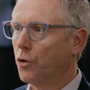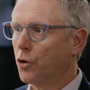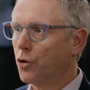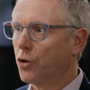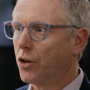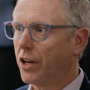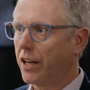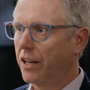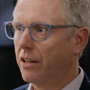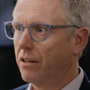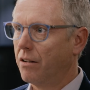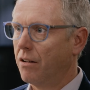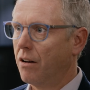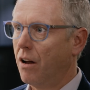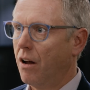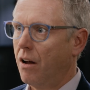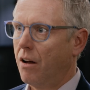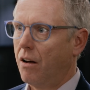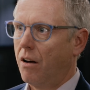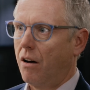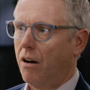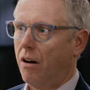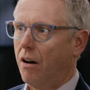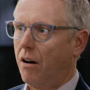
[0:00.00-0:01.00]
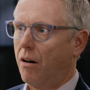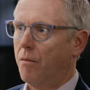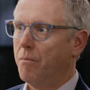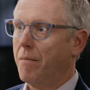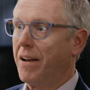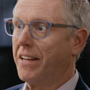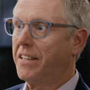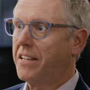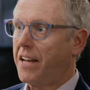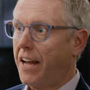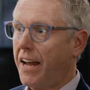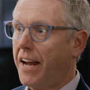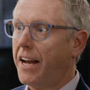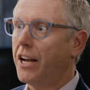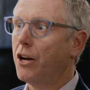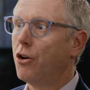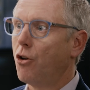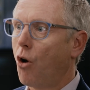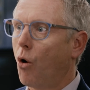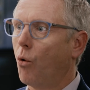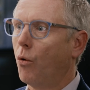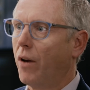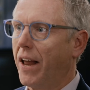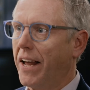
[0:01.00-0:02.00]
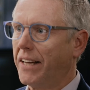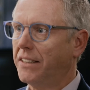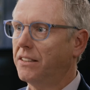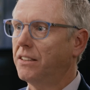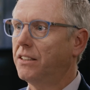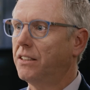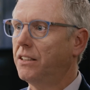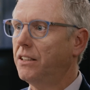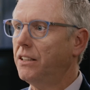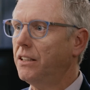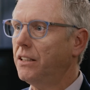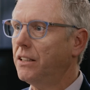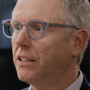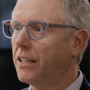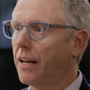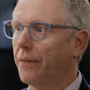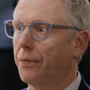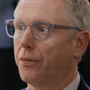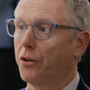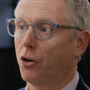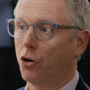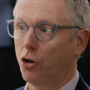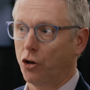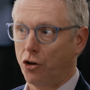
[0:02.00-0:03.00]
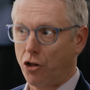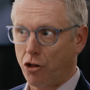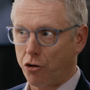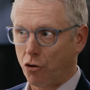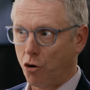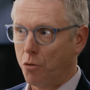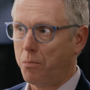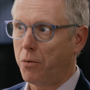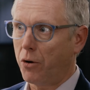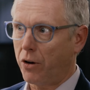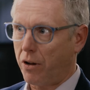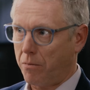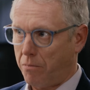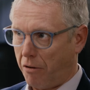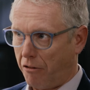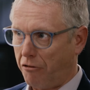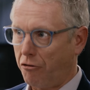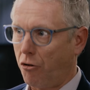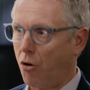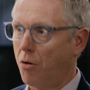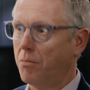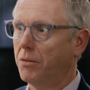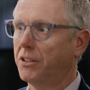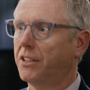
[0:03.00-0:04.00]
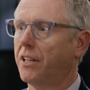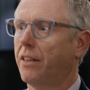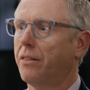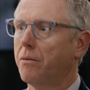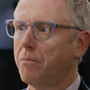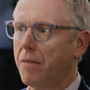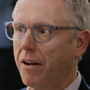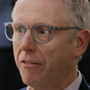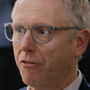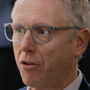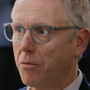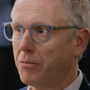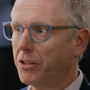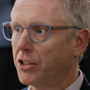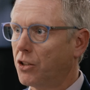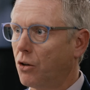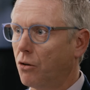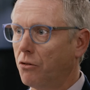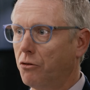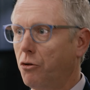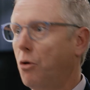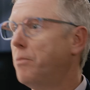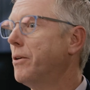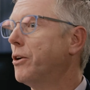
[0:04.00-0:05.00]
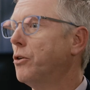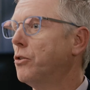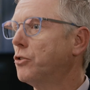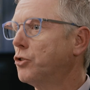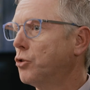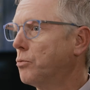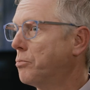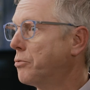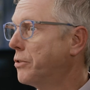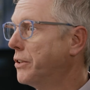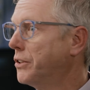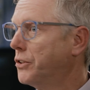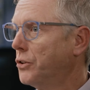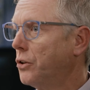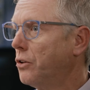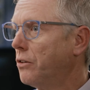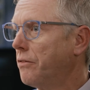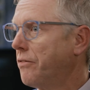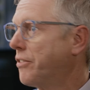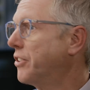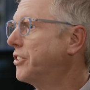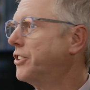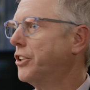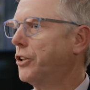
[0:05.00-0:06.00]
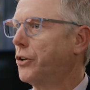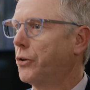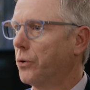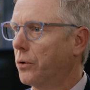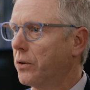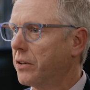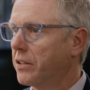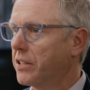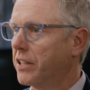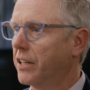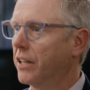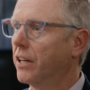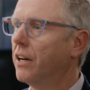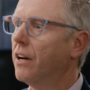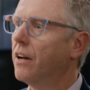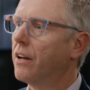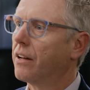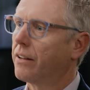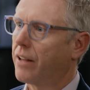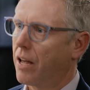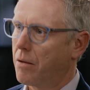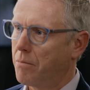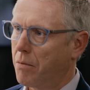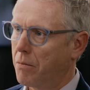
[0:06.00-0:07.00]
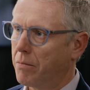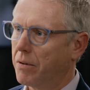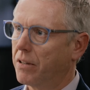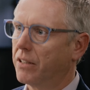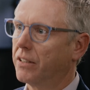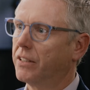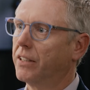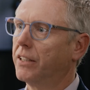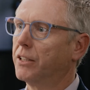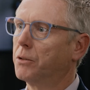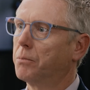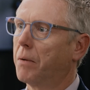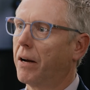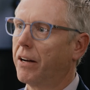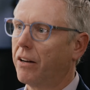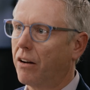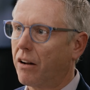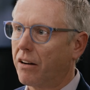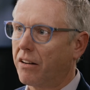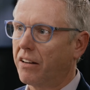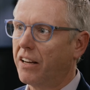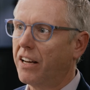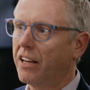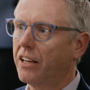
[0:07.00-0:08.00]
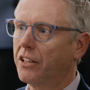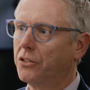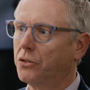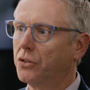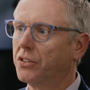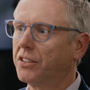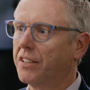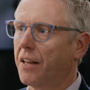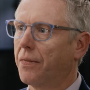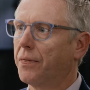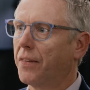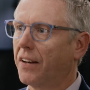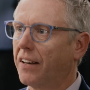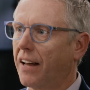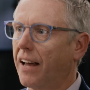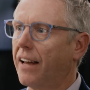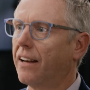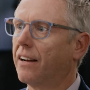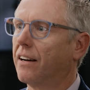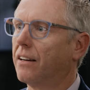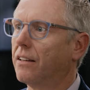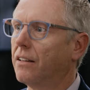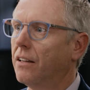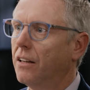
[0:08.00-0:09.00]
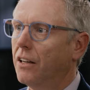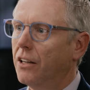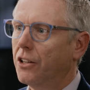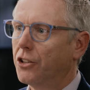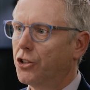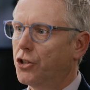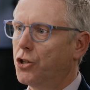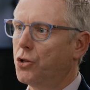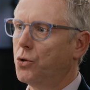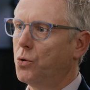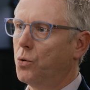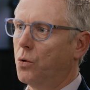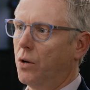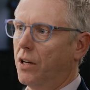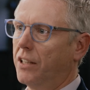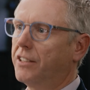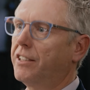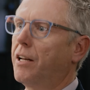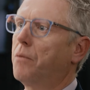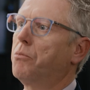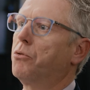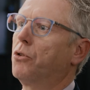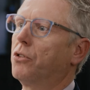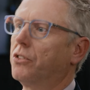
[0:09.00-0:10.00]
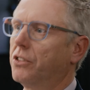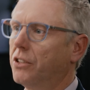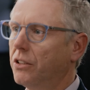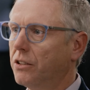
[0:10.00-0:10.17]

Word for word: you can uh, maintain low latency, get the good throughput and performance that the mainframe is known for, but also preserve the security capabilities by not needing to send the data to a separate